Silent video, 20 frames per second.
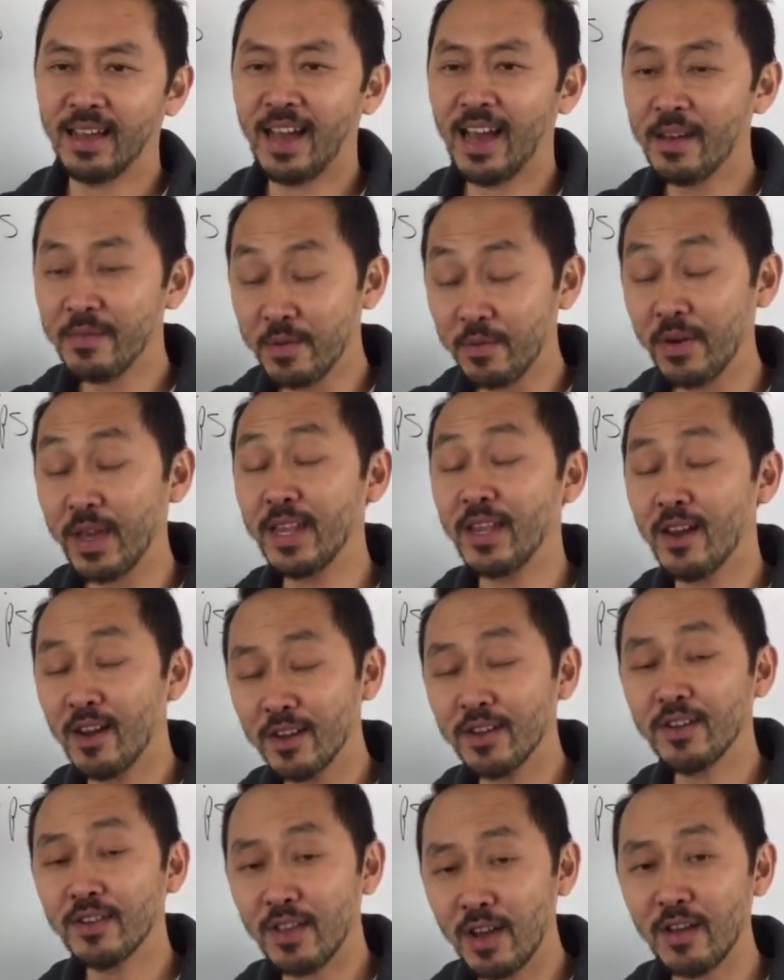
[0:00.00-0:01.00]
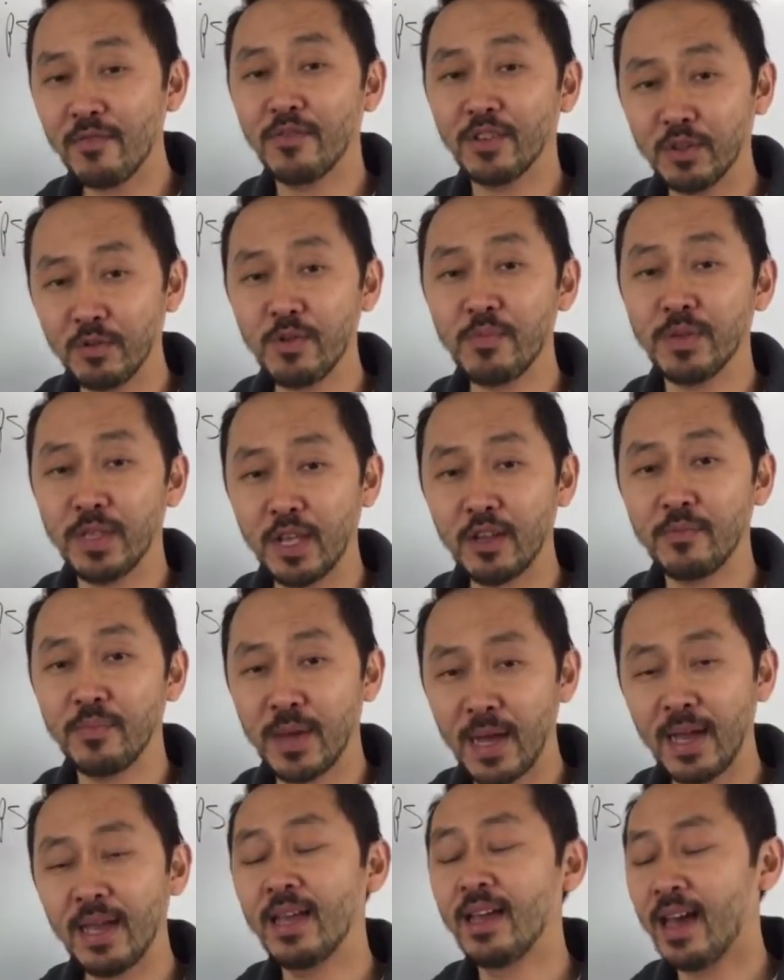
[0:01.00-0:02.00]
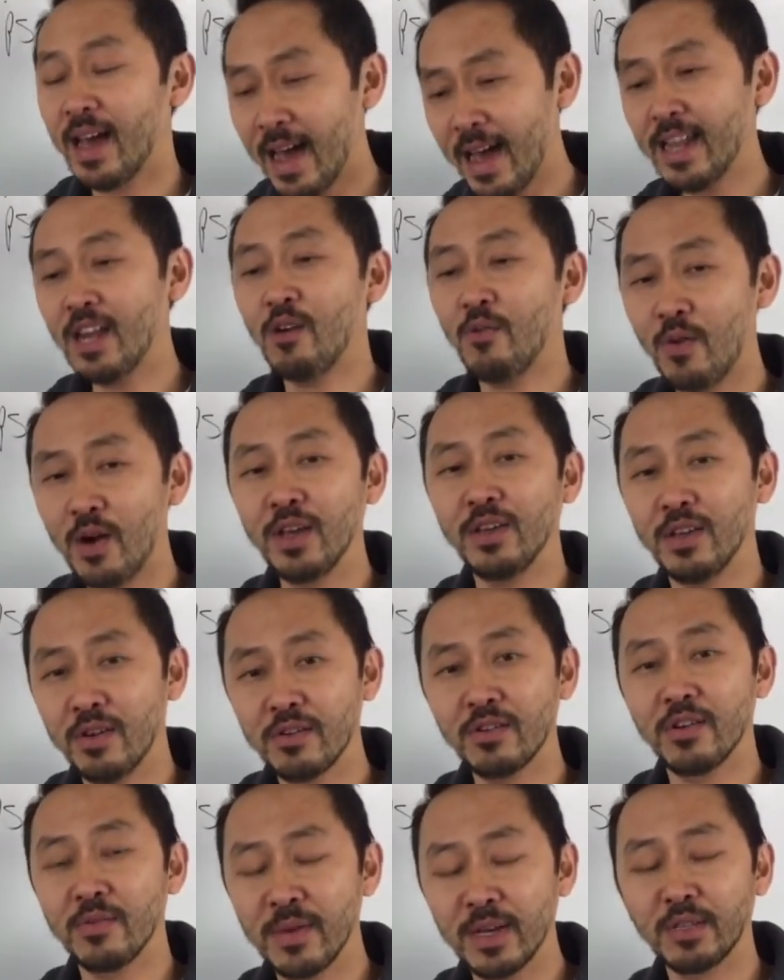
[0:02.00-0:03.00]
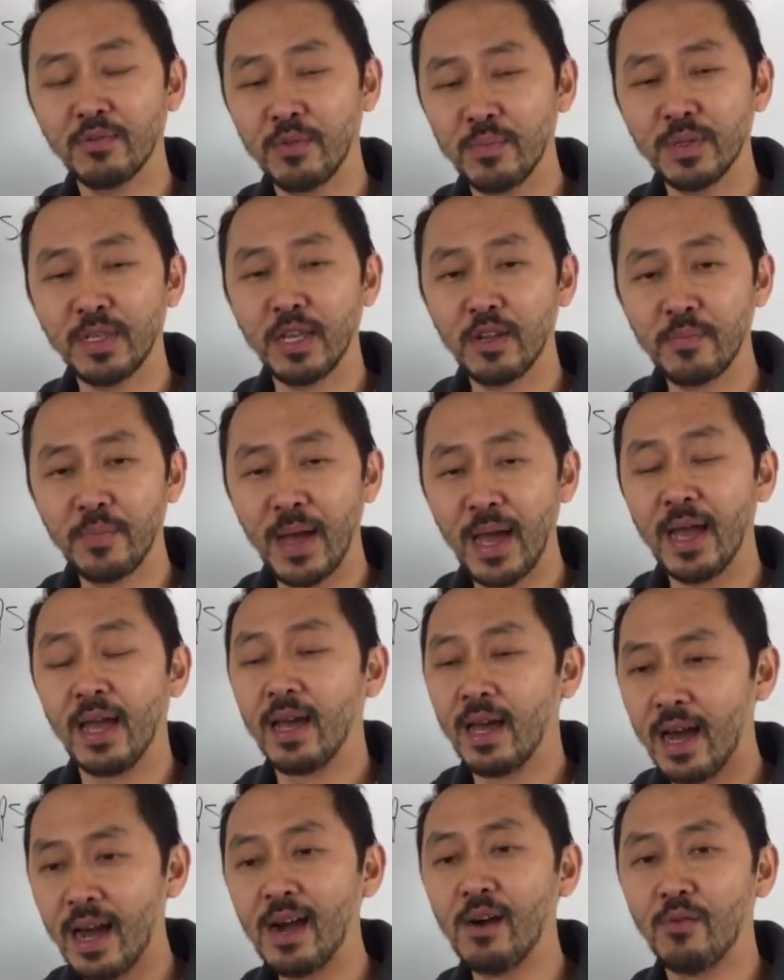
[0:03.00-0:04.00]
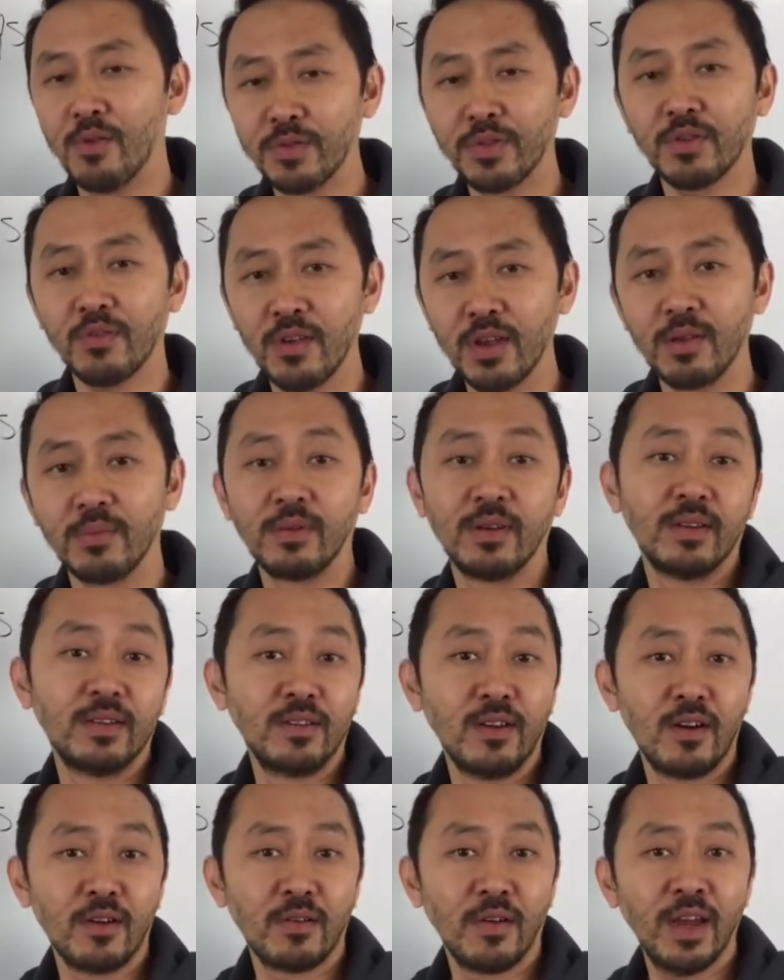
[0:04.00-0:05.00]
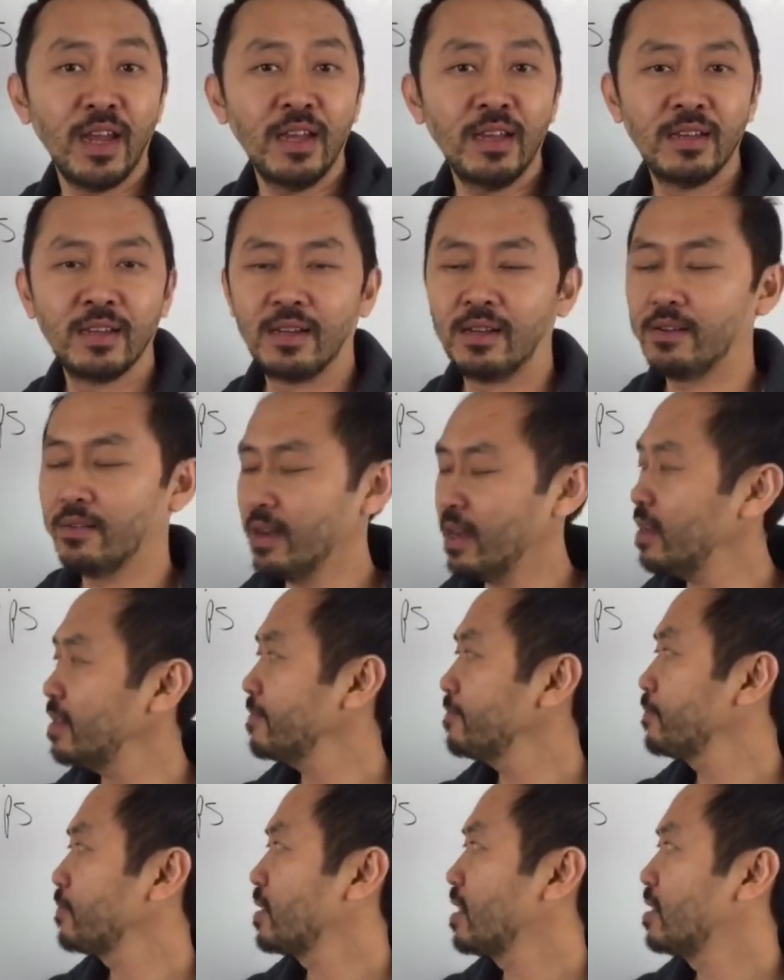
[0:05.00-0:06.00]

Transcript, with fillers: I've been waiting all year long for sweet potato pie. I don't want yogurt in my sweet potato pie. I want the cream. Y'all agree, right?